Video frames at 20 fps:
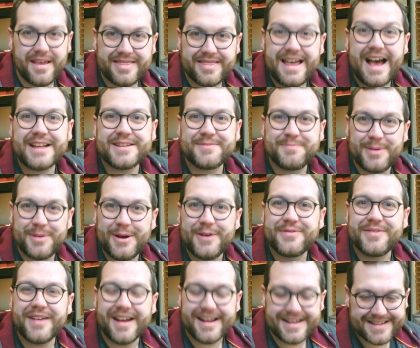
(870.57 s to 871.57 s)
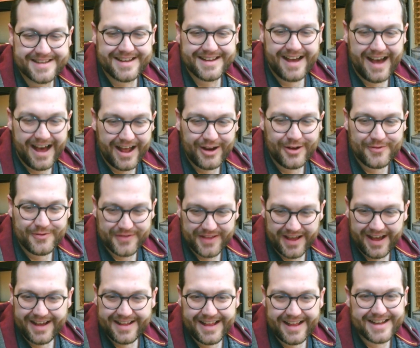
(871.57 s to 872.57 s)
That's perfect. I love
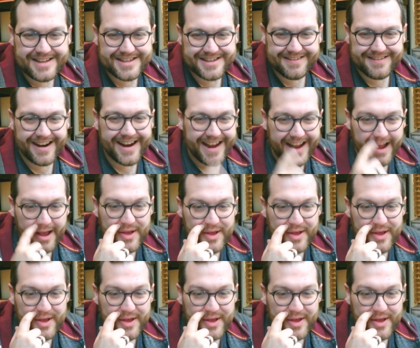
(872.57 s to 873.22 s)
that. That's great.